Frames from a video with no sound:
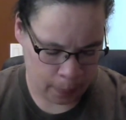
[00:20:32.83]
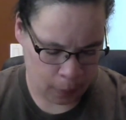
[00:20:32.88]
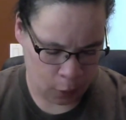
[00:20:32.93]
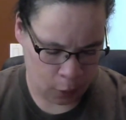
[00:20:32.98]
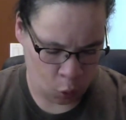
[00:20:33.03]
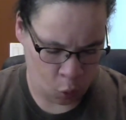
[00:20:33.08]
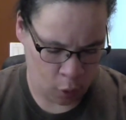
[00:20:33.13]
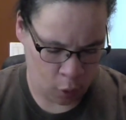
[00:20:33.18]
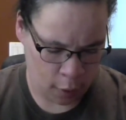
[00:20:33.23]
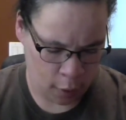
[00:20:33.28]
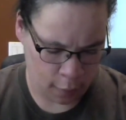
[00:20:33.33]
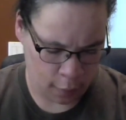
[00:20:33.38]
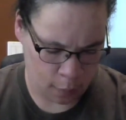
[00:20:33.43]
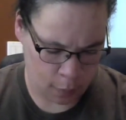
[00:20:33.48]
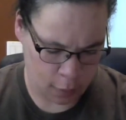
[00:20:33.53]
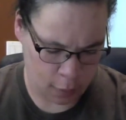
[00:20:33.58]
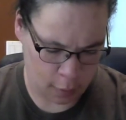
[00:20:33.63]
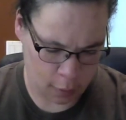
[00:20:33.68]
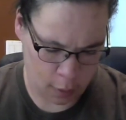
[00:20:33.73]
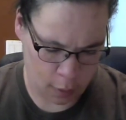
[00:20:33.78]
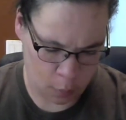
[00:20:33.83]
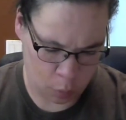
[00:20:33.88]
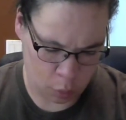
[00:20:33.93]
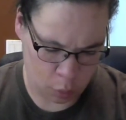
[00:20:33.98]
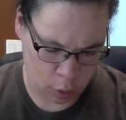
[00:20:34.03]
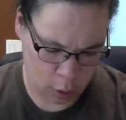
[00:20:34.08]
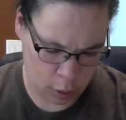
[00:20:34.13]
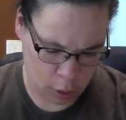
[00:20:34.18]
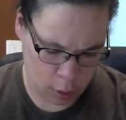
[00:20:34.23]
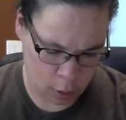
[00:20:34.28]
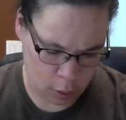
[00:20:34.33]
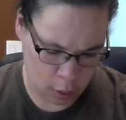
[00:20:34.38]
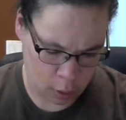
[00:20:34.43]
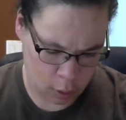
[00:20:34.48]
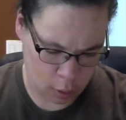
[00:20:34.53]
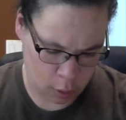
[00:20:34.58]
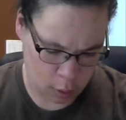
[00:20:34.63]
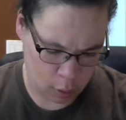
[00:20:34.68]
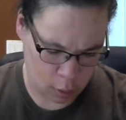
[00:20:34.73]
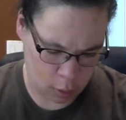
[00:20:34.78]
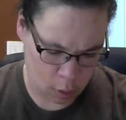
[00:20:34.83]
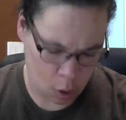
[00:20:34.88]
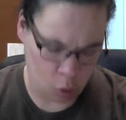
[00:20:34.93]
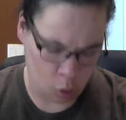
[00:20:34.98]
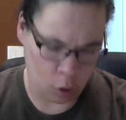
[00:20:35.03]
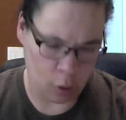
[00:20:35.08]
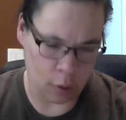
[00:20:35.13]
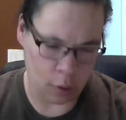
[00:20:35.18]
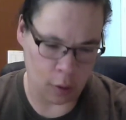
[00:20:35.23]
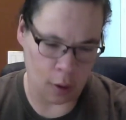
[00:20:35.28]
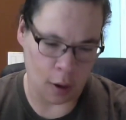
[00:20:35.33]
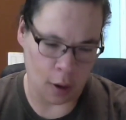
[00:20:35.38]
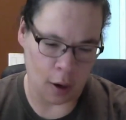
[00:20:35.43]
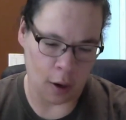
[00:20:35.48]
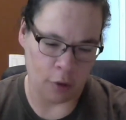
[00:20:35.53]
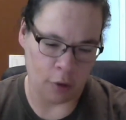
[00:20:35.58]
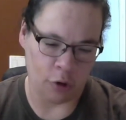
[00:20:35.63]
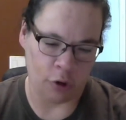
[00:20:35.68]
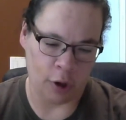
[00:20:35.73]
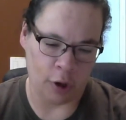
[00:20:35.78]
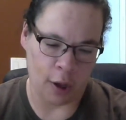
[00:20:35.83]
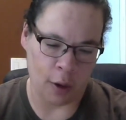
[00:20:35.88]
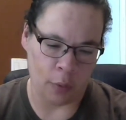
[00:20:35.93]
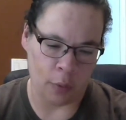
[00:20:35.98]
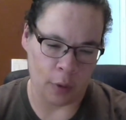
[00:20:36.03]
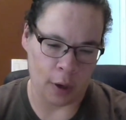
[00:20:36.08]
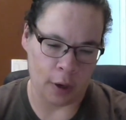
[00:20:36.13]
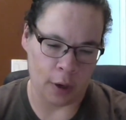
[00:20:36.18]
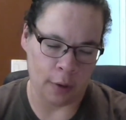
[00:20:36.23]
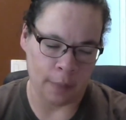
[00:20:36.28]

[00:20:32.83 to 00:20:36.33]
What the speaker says: Why is it mislabeled in the... Oh, no, it's not. I just can't read.